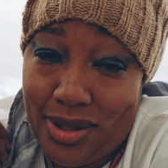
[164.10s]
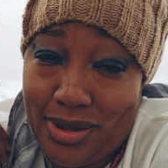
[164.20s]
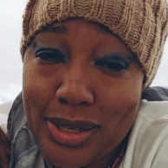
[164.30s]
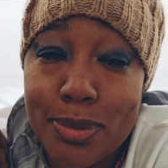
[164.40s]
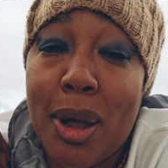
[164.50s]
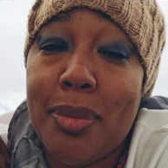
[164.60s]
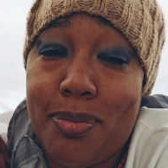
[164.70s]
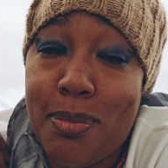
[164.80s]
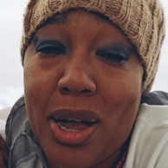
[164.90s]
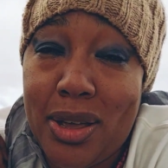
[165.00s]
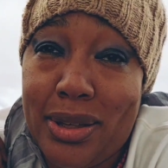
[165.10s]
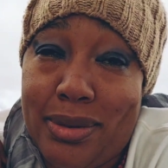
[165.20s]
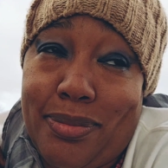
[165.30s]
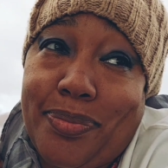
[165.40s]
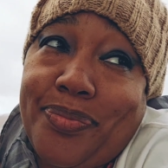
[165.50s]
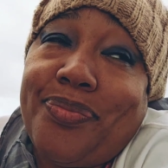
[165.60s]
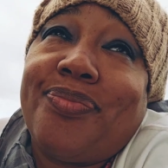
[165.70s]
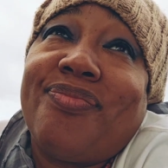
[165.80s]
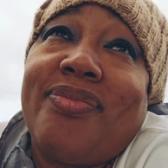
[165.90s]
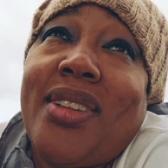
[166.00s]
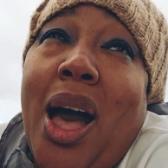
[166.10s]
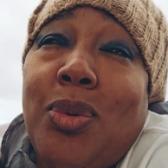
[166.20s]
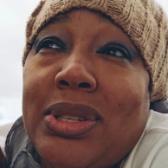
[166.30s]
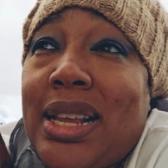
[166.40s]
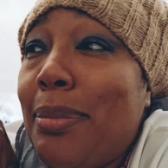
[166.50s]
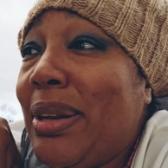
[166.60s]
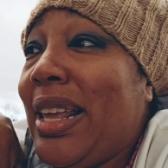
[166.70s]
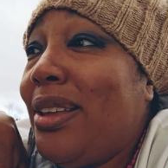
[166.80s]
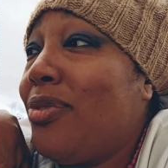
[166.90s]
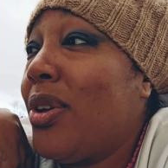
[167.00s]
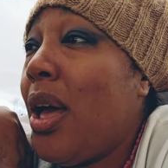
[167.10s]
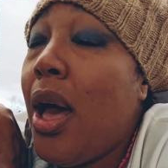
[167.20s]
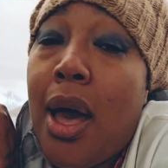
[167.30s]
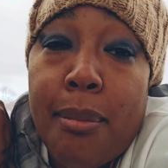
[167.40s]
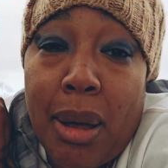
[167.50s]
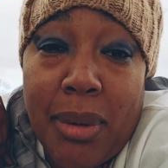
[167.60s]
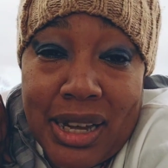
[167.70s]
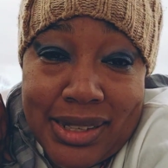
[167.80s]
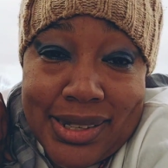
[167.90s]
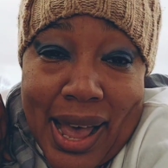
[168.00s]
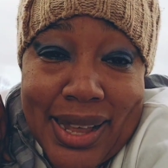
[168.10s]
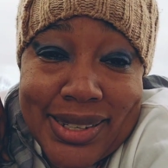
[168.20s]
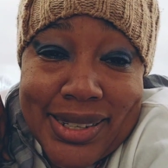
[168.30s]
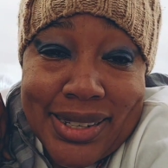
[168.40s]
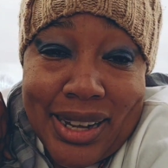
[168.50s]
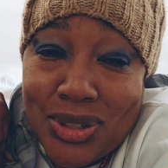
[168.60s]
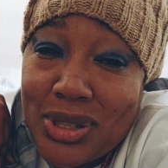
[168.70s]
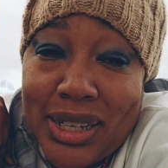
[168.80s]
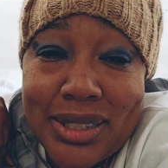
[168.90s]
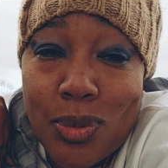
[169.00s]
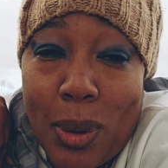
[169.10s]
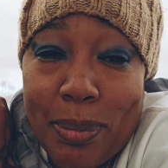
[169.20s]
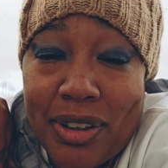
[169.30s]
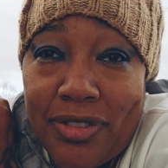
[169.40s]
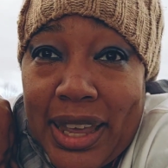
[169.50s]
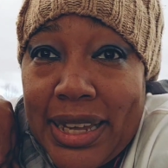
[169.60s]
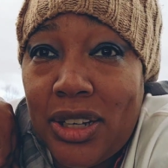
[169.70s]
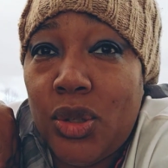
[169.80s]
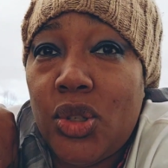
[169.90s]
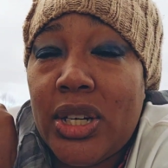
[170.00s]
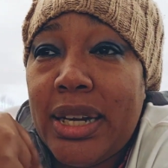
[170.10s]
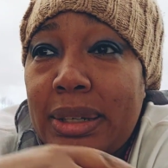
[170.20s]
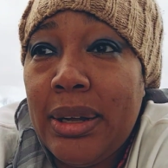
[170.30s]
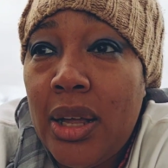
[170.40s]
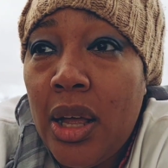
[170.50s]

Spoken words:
that's my I wouldn't say belief, my mindset. I just think it's one big fake illusion.